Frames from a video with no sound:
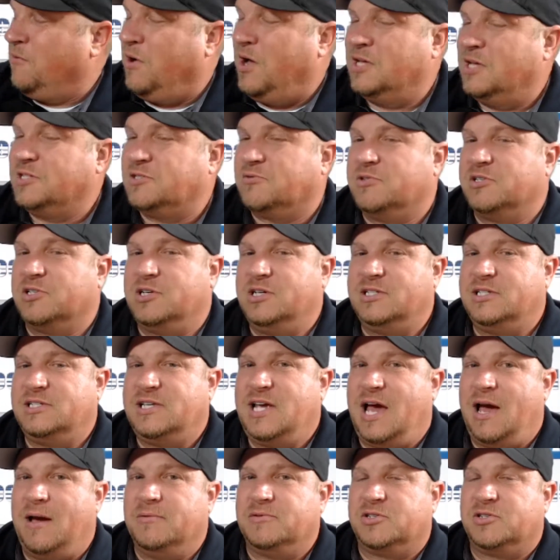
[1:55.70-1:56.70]
It was a good
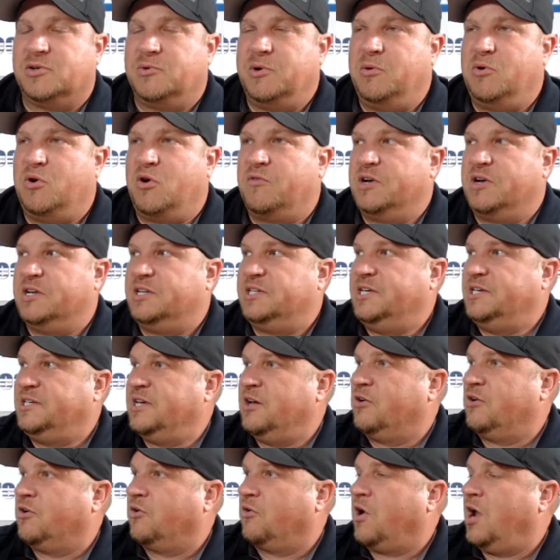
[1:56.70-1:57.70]
time. So we went over to
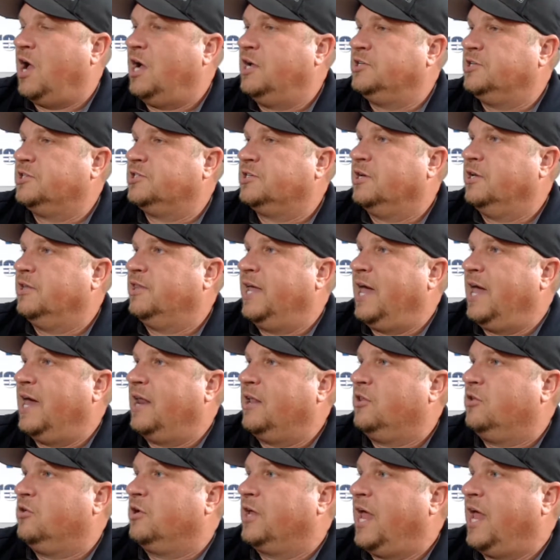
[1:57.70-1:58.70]
Detail Garage. They
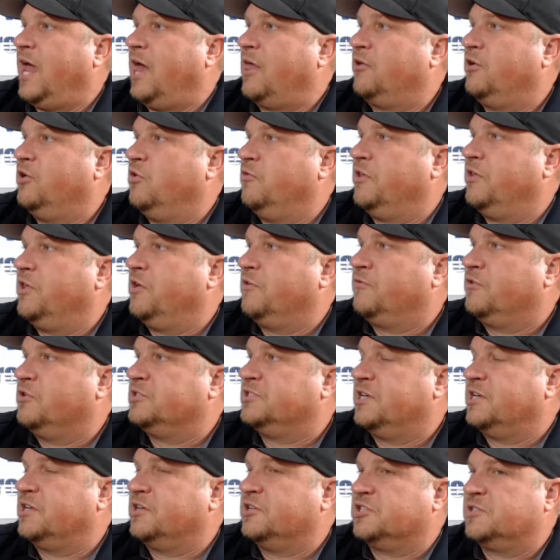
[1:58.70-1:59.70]
had a little gathering over there
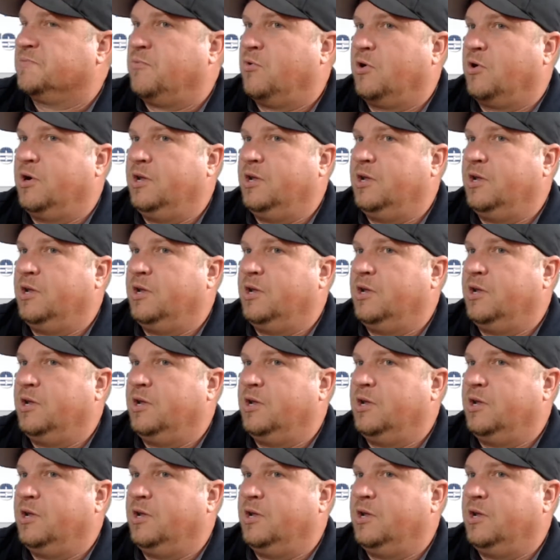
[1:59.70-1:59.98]
first thing this morning.